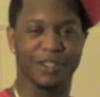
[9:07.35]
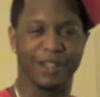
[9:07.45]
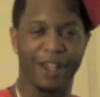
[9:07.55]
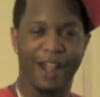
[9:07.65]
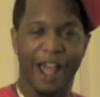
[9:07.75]

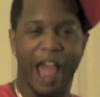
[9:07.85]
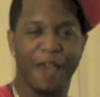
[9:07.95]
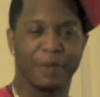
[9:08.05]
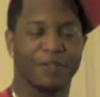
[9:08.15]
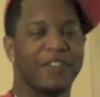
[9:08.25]
I've been
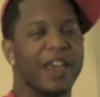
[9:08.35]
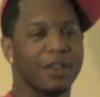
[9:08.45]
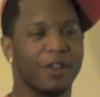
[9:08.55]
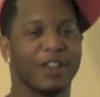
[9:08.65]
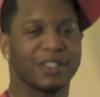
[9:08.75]
a fan
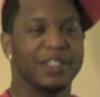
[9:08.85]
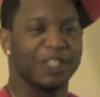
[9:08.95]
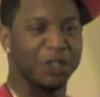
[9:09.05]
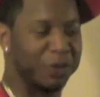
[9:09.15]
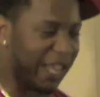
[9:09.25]
of yours since.
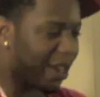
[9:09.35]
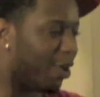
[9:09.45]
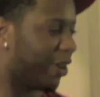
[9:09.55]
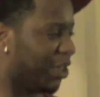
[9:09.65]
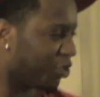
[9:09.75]

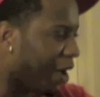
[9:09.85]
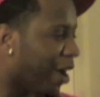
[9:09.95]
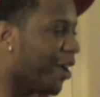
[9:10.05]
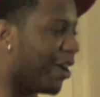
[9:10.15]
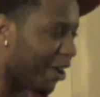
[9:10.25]
Oh,
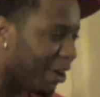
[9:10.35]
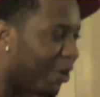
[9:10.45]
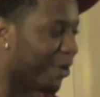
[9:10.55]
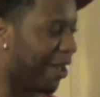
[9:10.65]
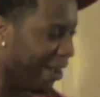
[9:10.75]
control,
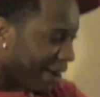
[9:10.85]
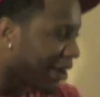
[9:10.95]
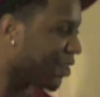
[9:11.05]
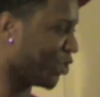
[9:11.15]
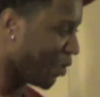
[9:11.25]

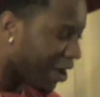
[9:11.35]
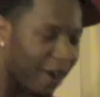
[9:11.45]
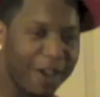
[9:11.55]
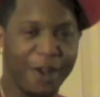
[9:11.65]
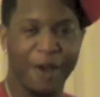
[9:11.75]
yes, that
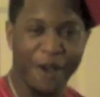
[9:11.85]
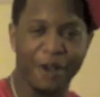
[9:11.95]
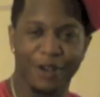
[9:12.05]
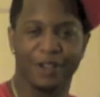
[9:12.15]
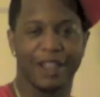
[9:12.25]

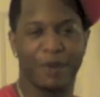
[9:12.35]
control. was me.